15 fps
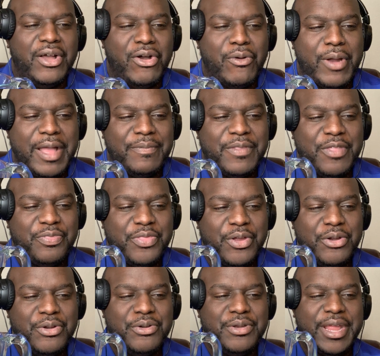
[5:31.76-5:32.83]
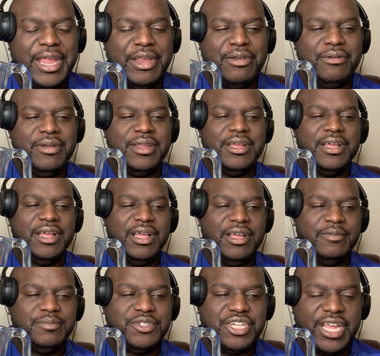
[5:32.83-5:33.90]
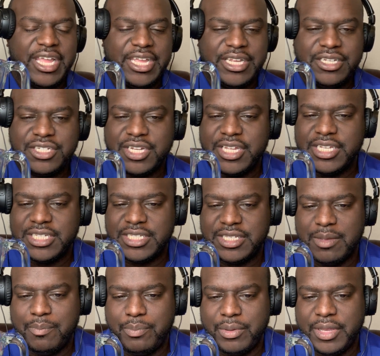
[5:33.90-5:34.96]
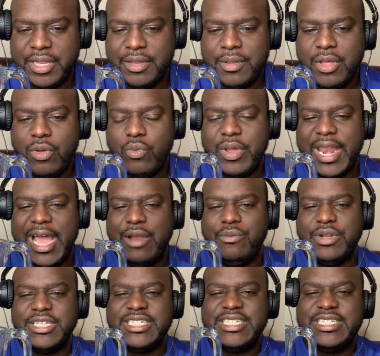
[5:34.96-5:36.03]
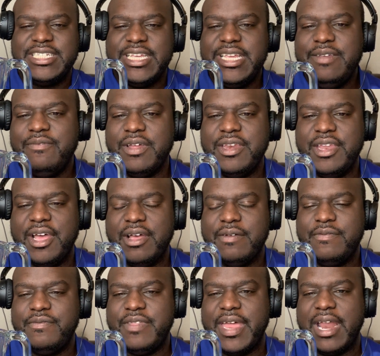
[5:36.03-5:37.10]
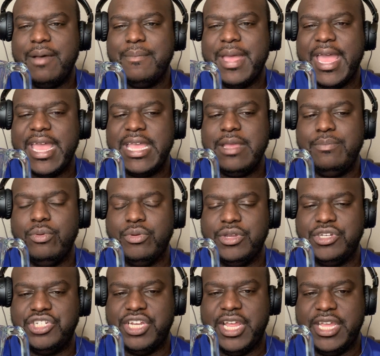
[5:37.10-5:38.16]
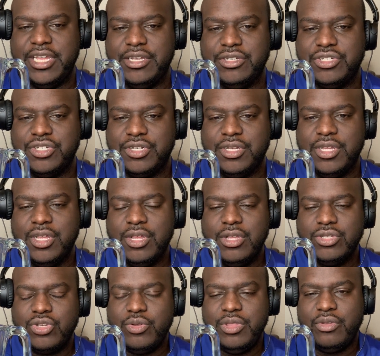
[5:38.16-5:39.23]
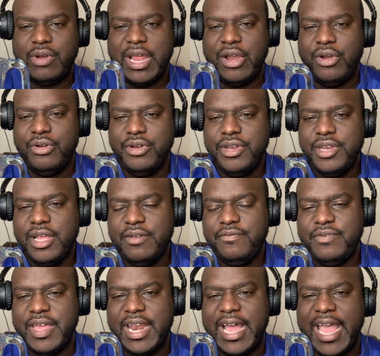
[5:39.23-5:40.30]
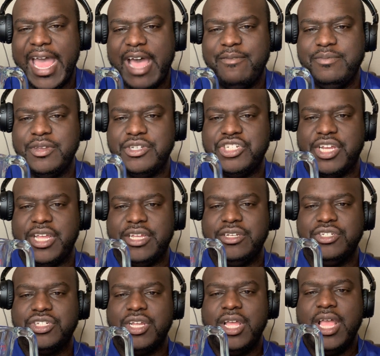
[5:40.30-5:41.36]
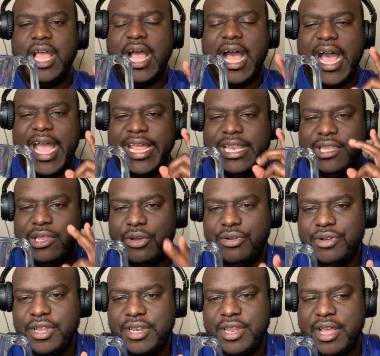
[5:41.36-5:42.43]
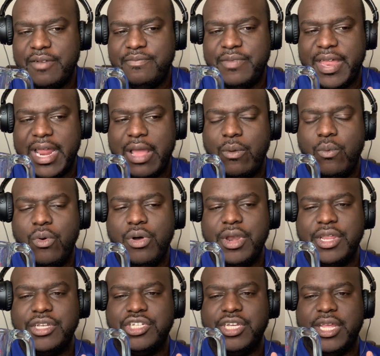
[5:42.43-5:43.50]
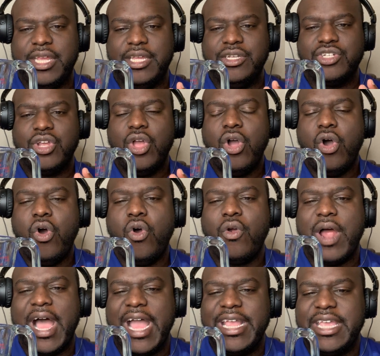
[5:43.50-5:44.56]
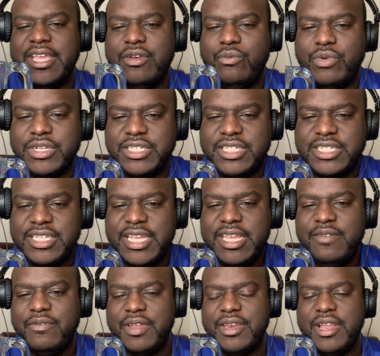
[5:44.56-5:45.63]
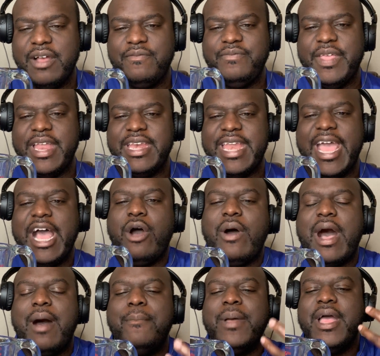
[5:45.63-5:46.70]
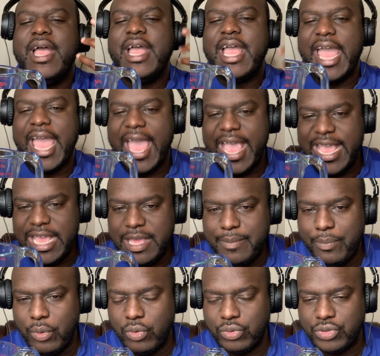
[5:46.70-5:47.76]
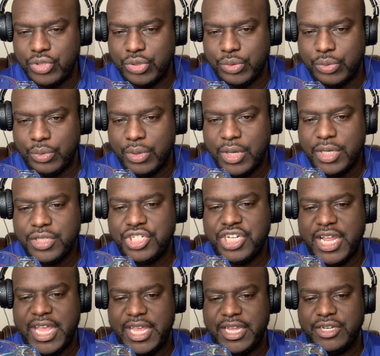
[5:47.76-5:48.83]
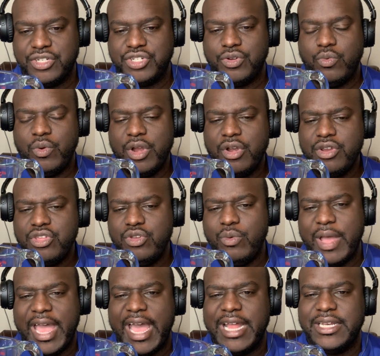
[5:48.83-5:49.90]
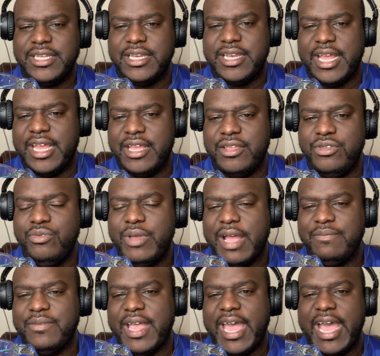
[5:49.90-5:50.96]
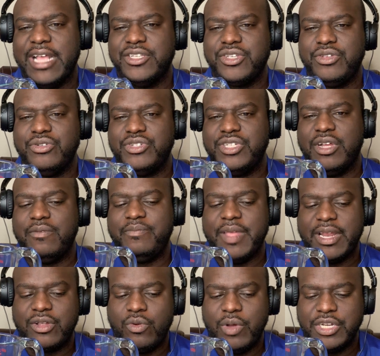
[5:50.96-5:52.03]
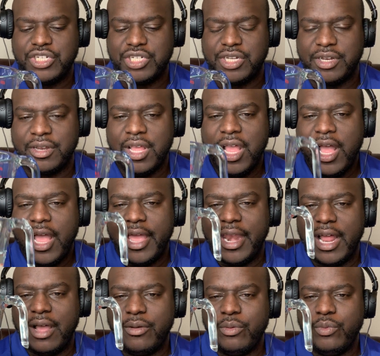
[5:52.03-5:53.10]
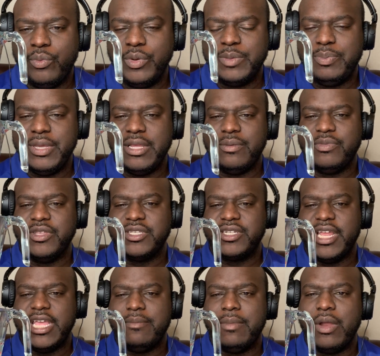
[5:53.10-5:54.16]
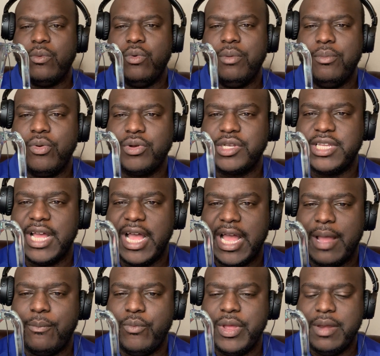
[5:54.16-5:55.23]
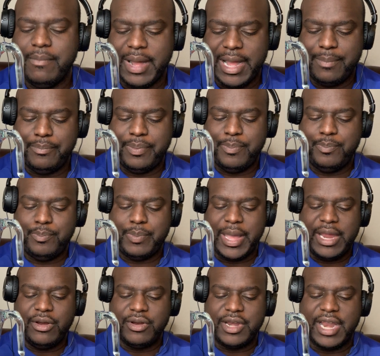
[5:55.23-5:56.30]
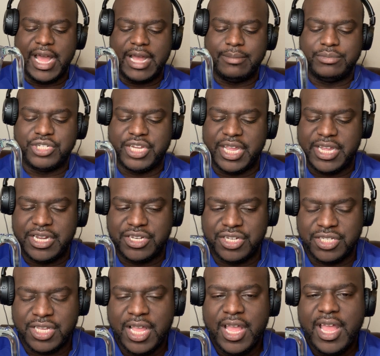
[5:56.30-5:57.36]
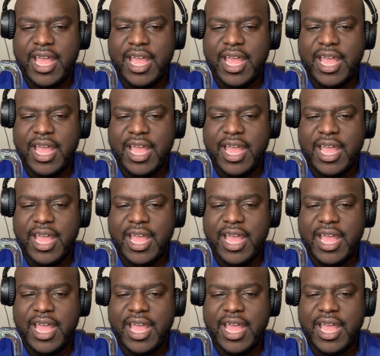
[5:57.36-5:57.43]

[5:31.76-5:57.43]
All right, the third area of change is simply when I receive enough that I'm able to change. So either I heard enough that I have to change, I learn enough that I want to change, or I can receive enough that now I'm able to change. Where are you at today? You got to ask yourself that question. And I will repeat the statement one more time. When my paradigm changes,